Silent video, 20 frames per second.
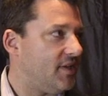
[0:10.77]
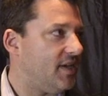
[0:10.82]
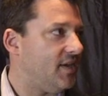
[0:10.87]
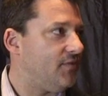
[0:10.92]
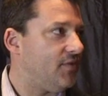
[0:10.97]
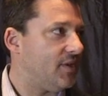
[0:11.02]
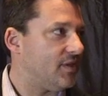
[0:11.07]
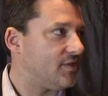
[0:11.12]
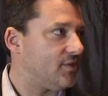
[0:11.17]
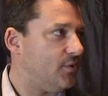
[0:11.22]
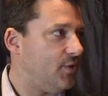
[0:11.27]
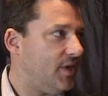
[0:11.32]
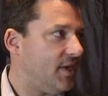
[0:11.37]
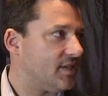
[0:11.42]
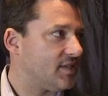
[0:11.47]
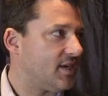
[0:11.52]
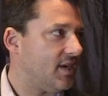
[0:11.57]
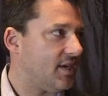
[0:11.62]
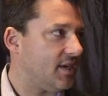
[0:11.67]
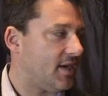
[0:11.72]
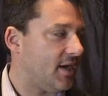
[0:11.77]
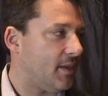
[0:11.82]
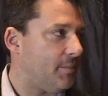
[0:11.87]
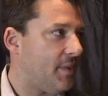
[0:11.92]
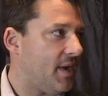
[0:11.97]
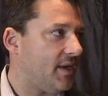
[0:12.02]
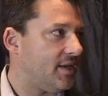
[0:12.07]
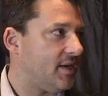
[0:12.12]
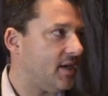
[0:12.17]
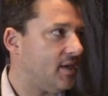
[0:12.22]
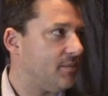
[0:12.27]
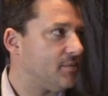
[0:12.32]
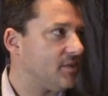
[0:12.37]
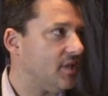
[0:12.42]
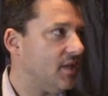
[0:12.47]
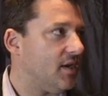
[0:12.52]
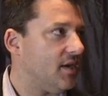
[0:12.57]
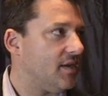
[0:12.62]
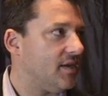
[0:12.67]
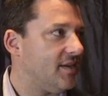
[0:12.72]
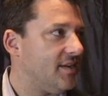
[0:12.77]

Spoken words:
in the evening, so you guys kind of got a bad time slot.